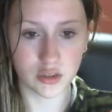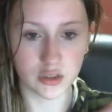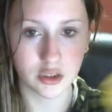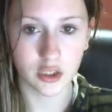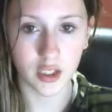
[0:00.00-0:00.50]

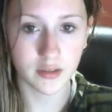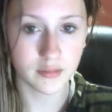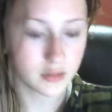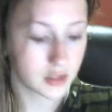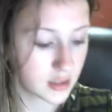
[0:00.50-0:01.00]
shit
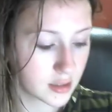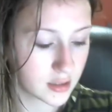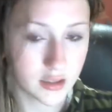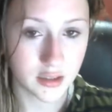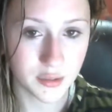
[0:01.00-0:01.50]

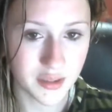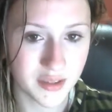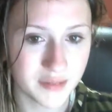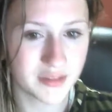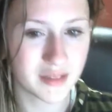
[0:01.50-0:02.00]
into
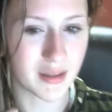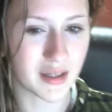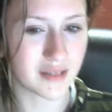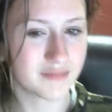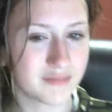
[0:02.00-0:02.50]
it to make
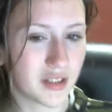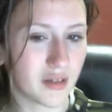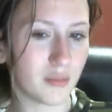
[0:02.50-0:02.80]
it, you know,